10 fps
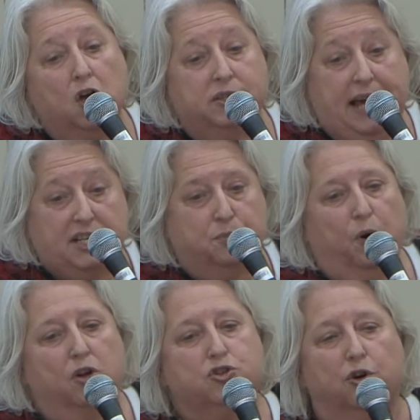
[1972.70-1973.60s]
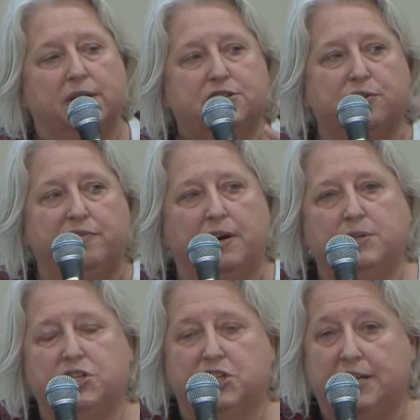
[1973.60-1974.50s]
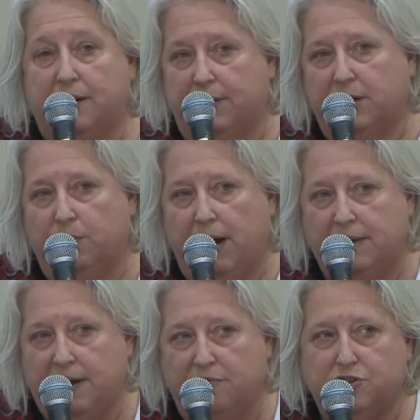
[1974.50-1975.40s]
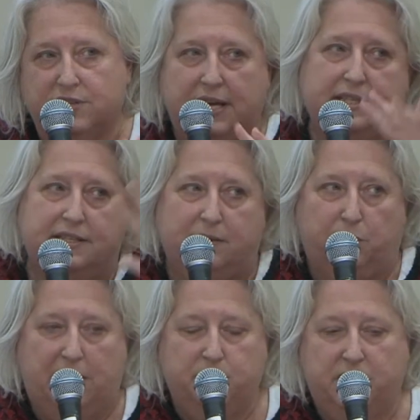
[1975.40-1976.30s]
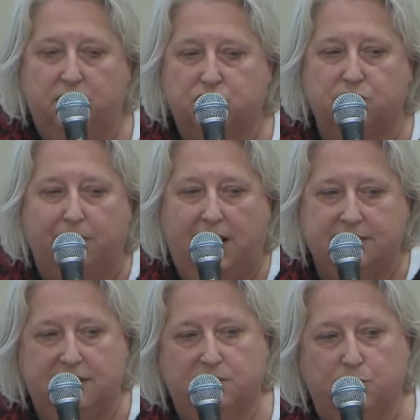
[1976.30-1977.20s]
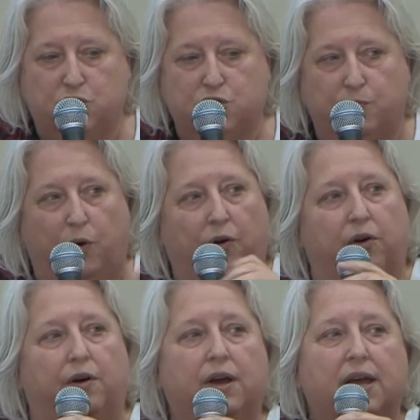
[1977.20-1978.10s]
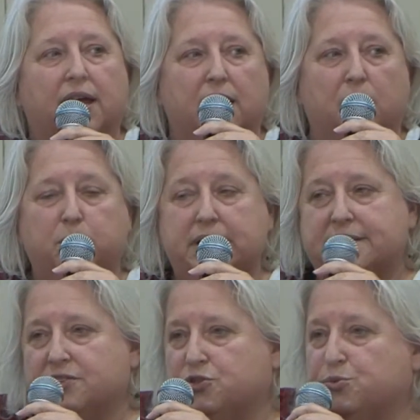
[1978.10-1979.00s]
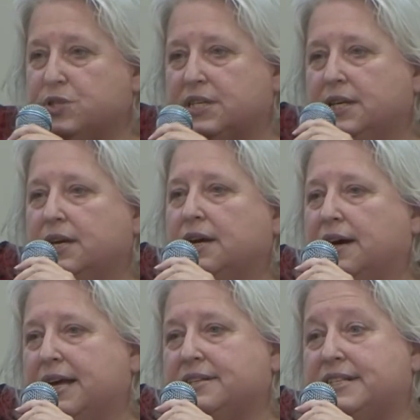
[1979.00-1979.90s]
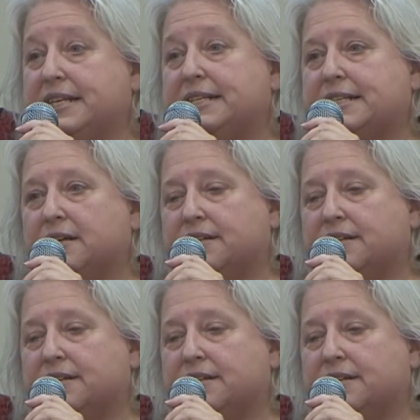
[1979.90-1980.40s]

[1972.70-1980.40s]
dashboard. So it's a very generic one. After that, it can be customized and much more pleasant to see. And this